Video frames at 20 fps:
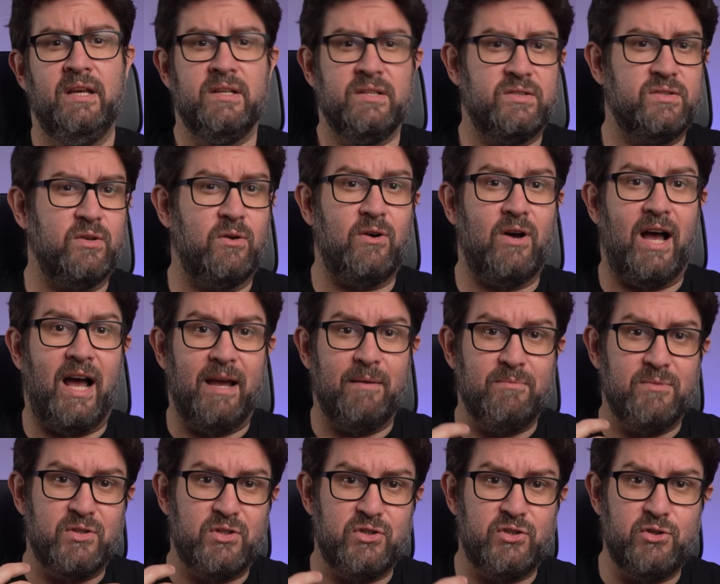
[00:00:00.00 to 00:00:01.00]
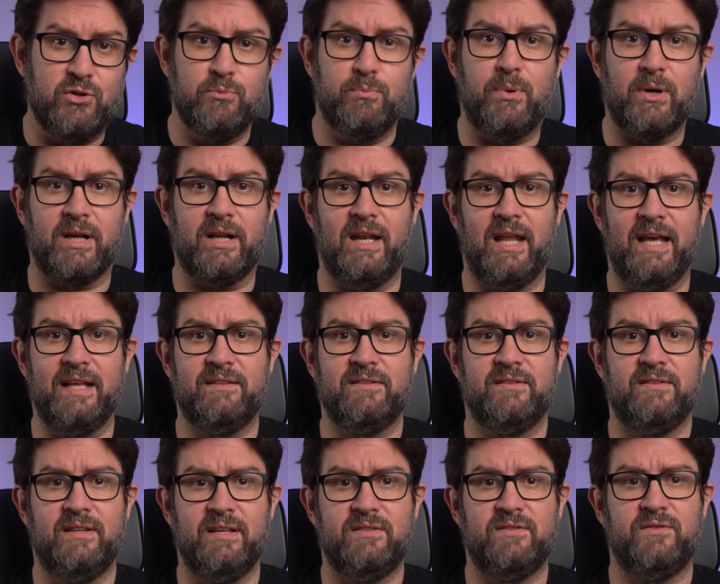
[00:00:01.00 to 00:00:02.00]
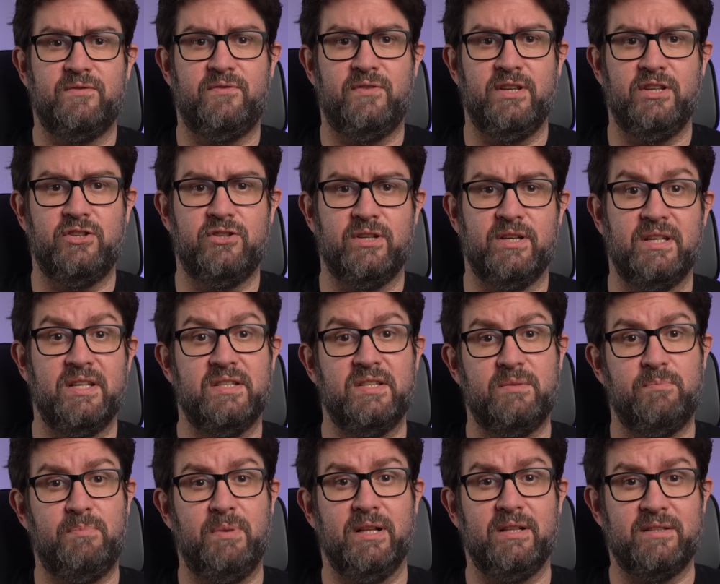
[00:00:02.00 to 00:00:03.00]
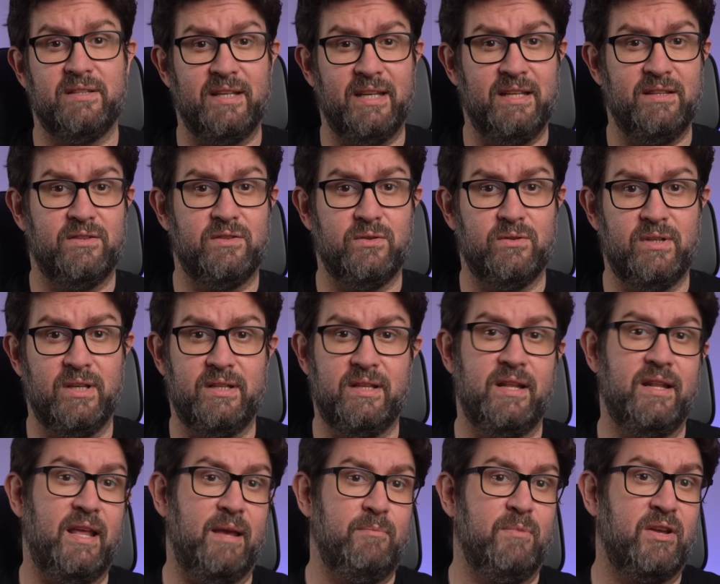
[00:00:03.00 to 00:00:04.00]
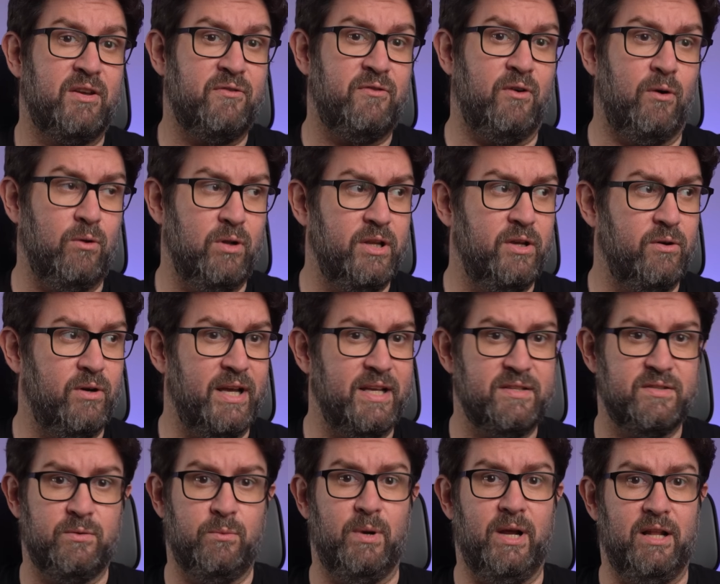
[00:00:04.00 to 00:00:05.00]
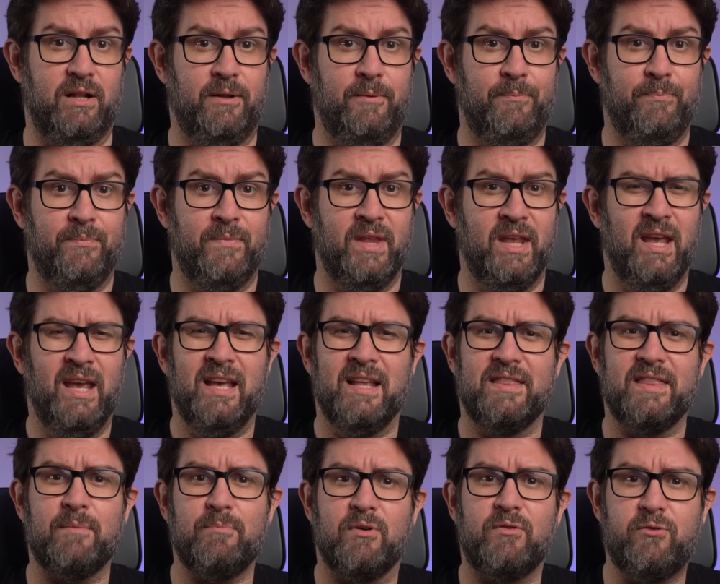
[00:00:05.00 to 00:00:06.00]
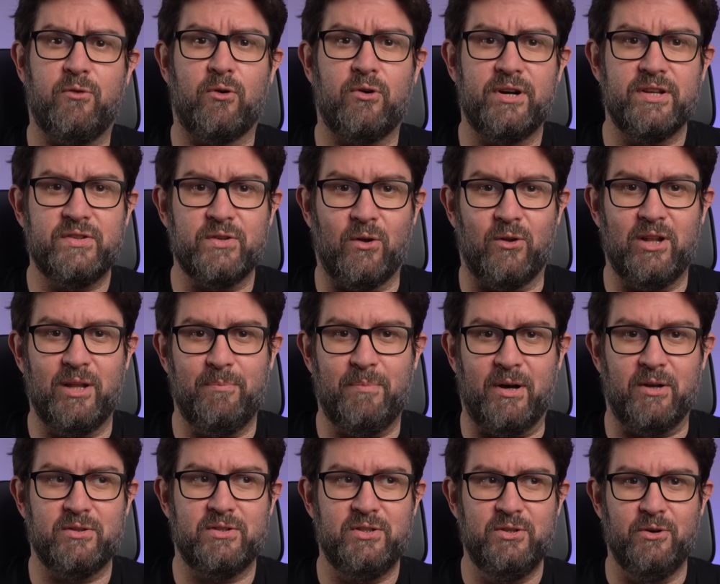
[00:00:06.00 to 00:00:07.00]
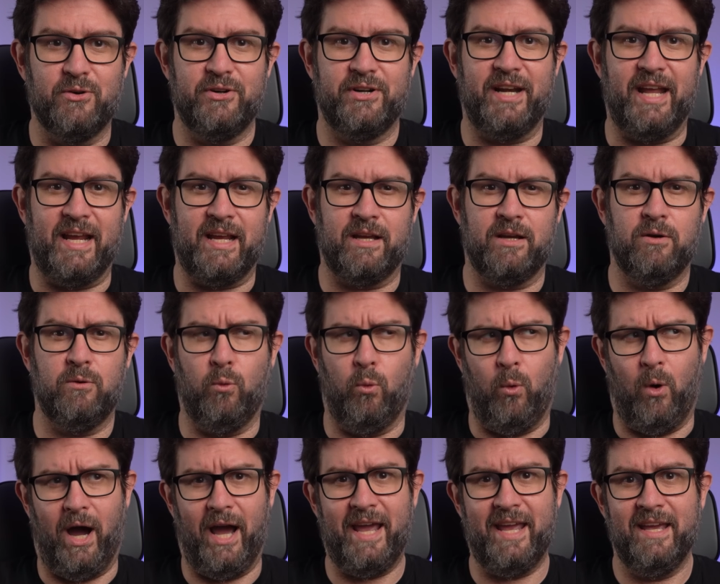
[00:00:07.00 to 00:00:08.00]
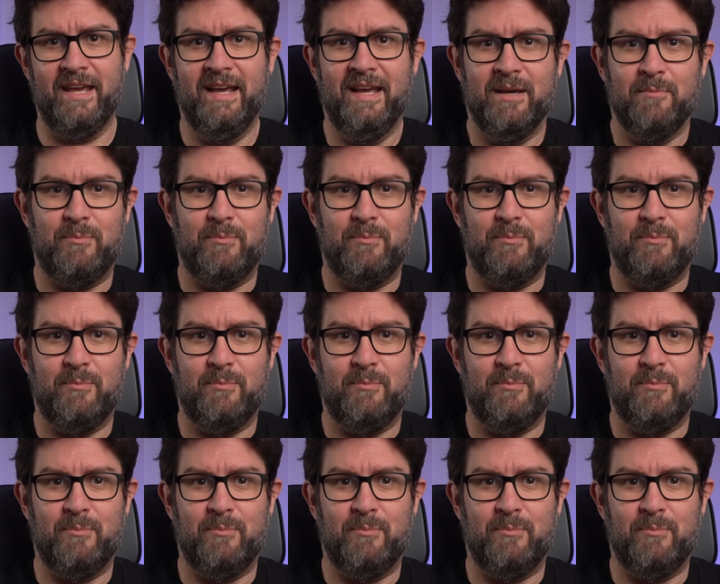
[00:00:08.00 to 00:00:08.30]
So I'm super glad this feature is built into the Dynamic Folio as well. Number 4 is all about your neck. Why?